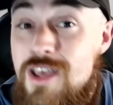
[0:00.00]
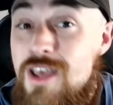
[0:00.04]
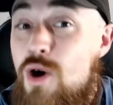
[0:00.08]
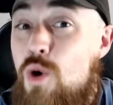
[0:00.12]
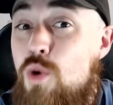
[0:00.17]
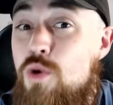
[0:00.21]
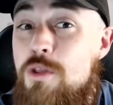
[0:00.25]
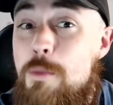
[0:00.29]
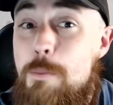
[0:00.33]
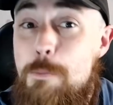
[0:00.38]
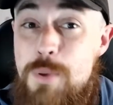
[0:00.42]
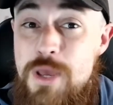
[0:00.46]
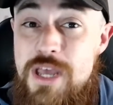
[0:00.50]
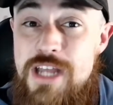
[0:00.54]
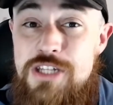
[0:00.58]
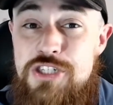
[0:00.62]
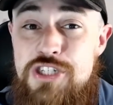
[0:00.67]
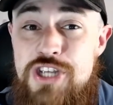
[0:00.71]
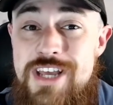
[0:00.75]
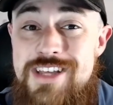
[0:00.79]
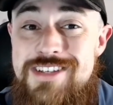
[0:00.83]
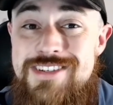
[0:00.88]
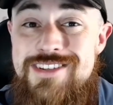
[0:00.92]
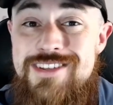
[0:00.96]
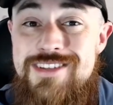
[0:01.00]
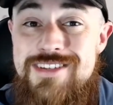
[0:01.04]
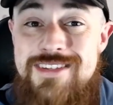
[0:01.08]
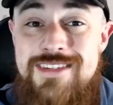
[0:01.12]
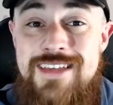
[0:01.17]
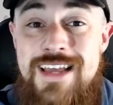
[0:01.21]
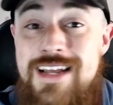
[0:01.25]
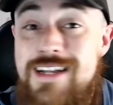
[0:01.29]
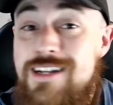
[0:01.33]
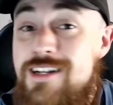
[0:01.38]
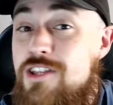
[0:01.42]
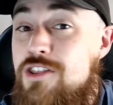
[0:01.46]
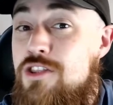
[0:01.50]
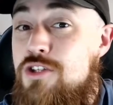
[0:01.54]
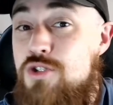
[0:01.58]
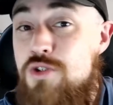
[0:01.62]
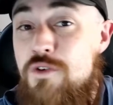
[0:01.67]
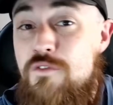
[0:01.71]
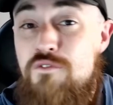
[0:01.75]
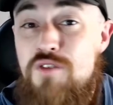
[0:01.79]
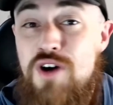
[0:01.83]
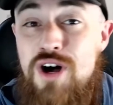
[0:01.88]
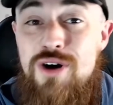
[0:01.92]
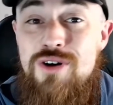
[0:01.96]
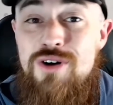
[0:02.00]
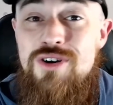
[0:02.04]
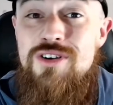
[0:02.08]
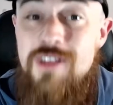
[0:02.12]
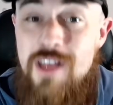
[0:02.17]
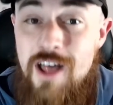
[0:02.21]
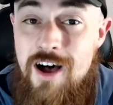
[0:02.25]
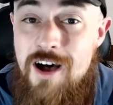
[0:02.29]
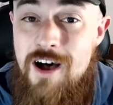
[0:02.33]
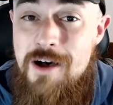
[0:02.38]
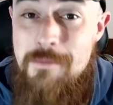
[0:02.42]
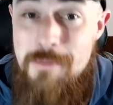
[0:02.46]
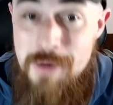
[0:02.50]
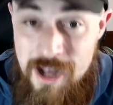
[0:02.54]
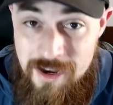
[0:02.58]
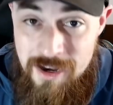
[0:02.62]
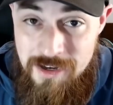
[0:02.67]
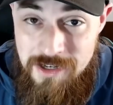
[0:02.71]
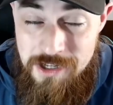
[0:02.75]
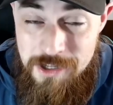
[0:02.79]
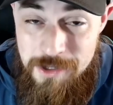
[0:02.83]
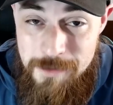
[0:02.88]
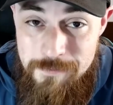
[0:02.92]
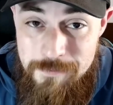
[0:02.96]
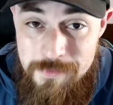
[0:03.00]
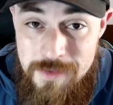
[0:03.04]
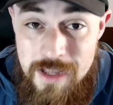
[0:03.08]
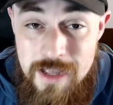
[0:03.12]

or the big chase of the set, the Trafalgar Law Manga.